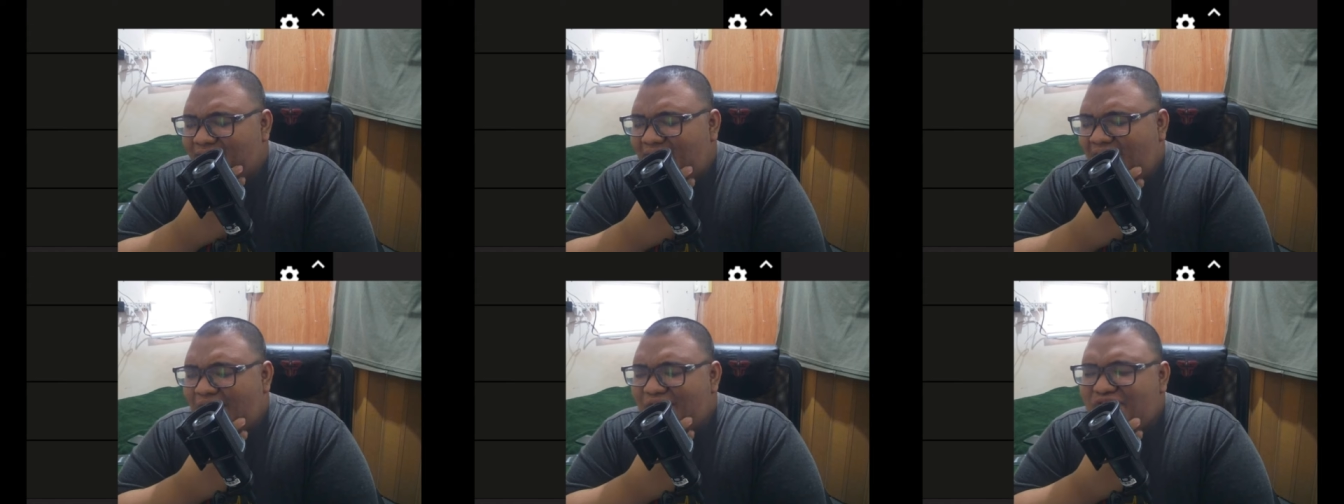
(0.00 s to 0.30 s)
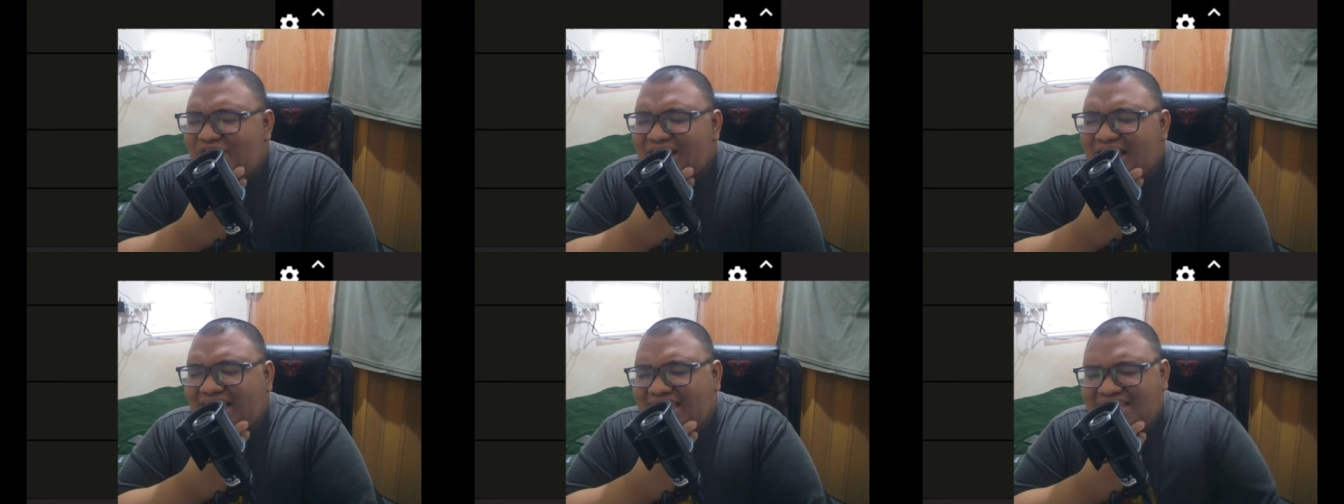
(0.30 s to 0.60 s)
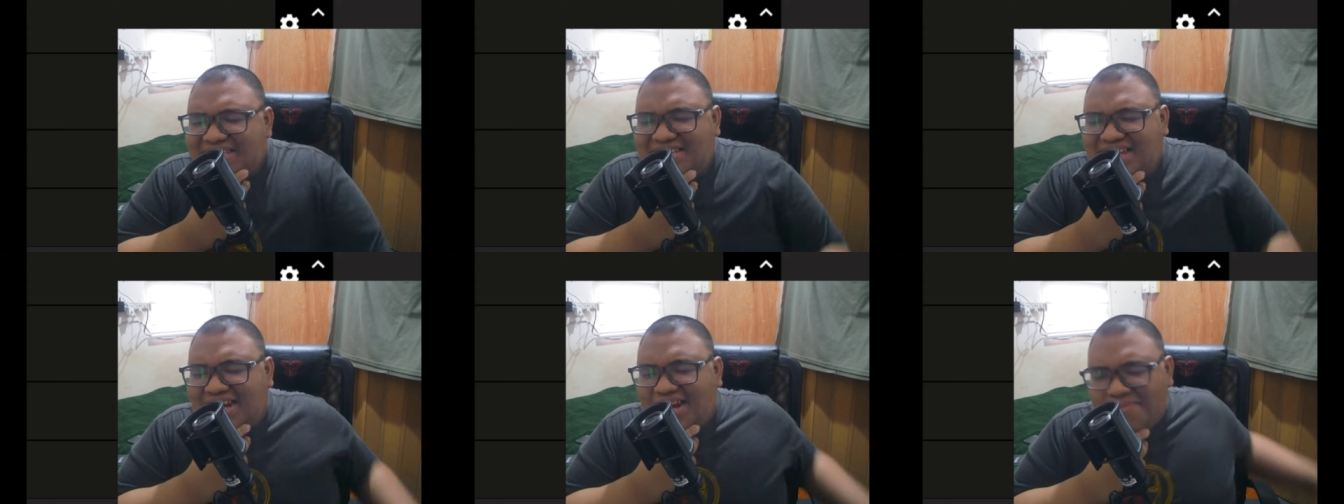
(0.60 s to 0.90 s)
I feel like
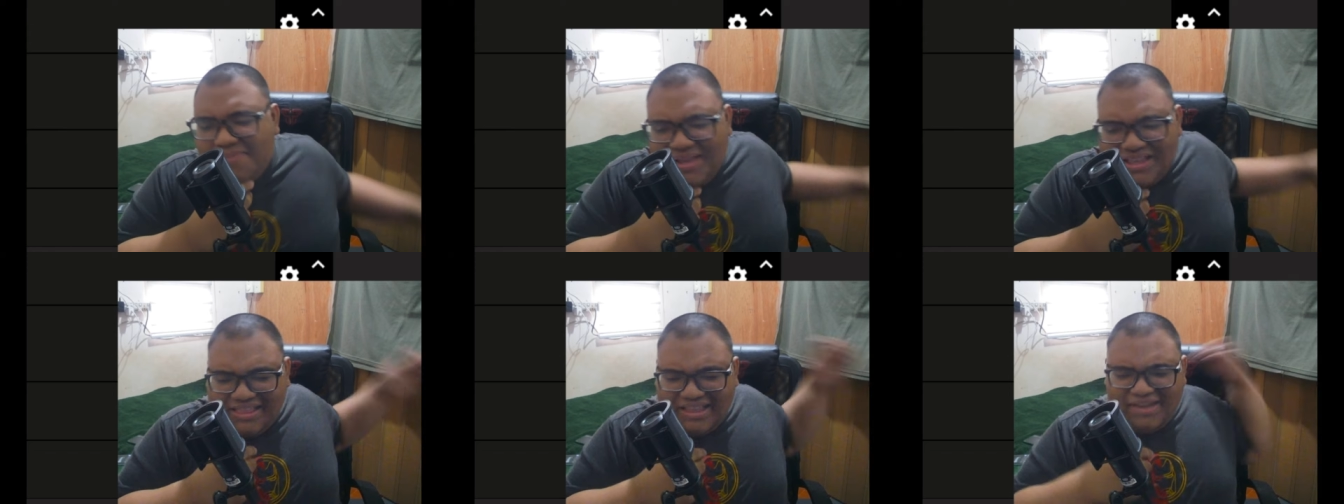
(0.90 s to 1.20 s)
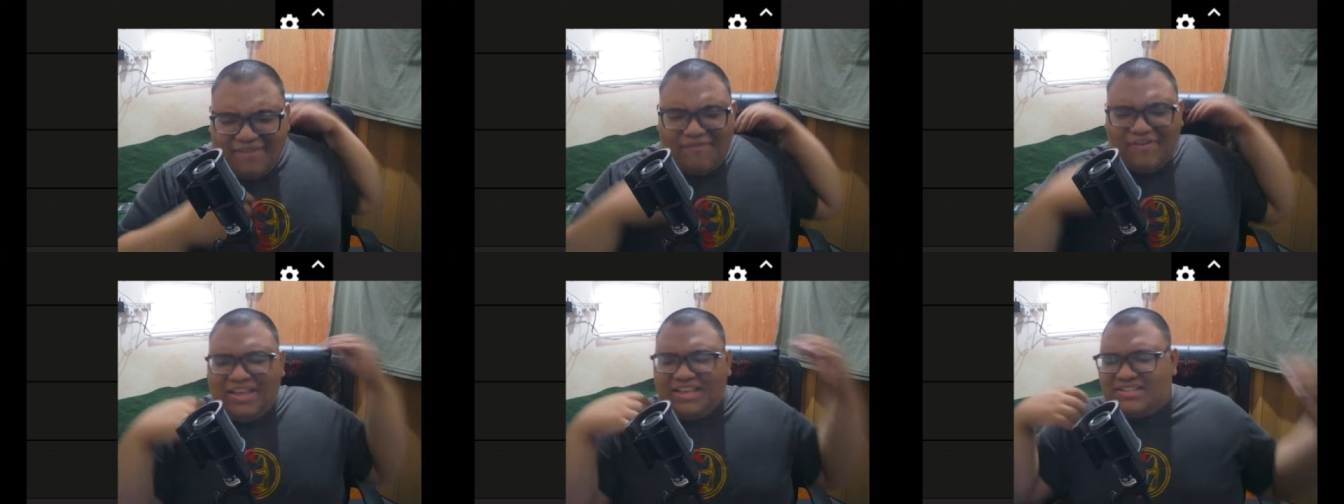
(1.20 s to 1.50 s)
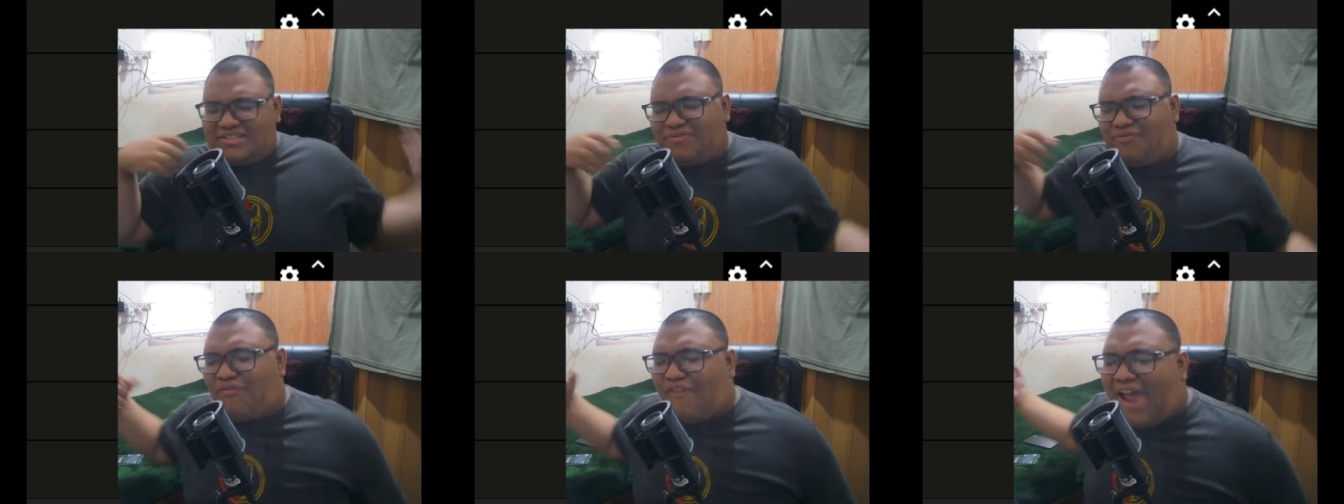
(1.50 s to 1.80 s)
he's gonna be leaving
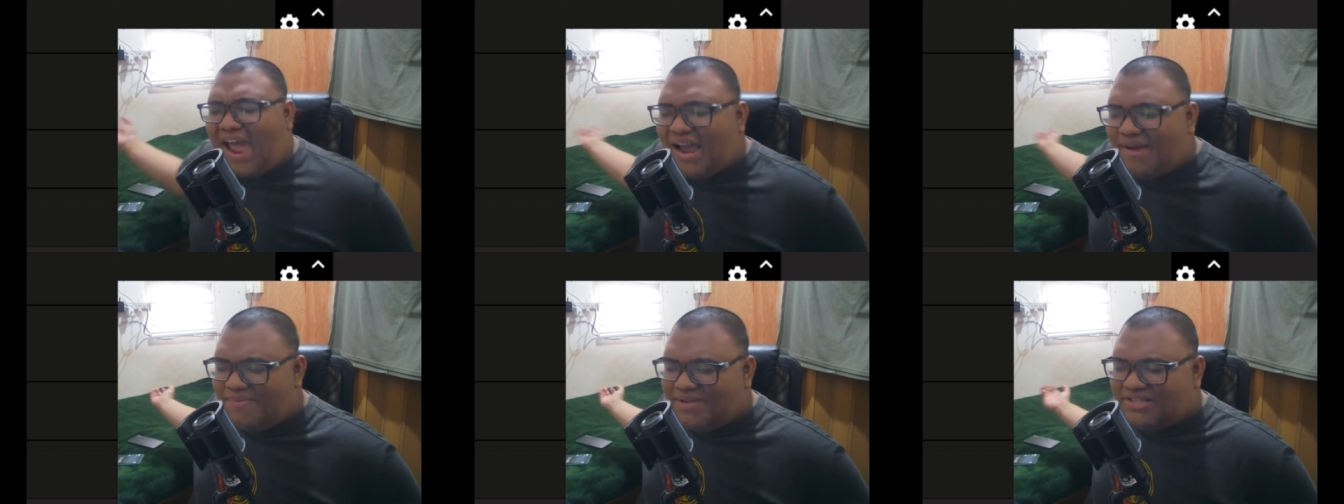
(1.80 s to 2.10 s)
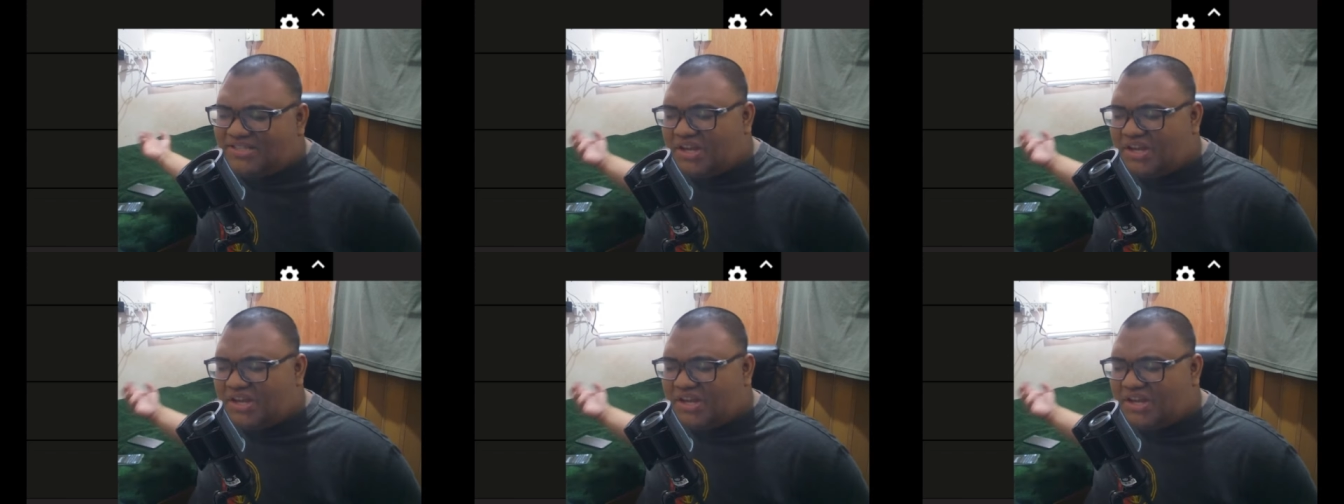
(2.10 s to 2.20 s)
his fragments